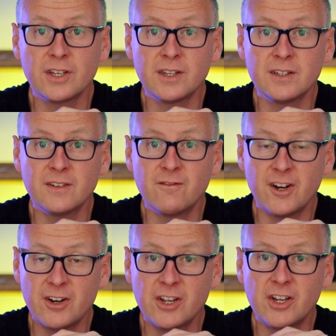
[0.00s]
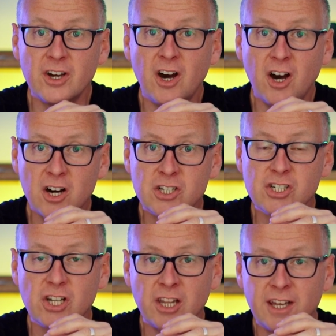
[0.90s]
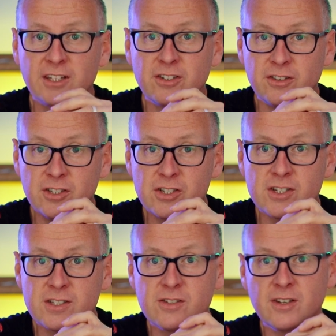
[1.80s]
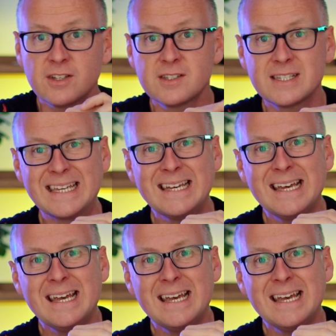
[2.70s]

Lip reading: in very harsh light conditions. You can see